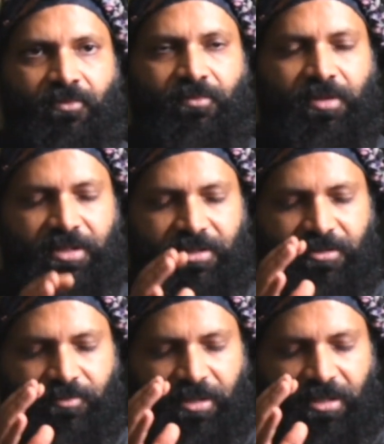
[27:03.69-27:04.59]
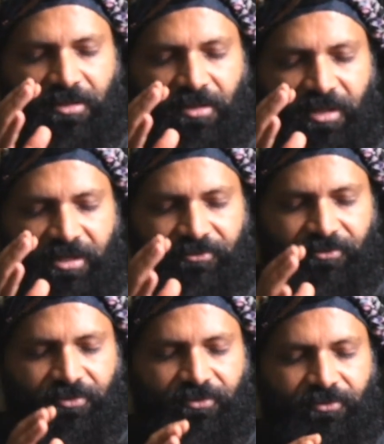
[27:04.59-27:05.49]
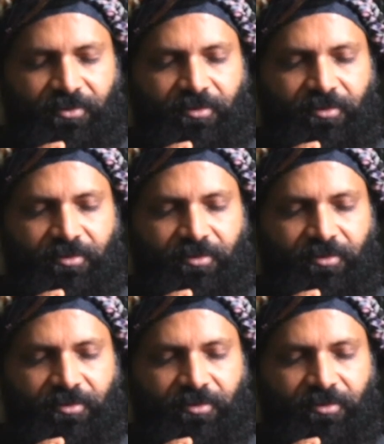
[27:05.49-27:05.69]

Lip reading: Please make the life of our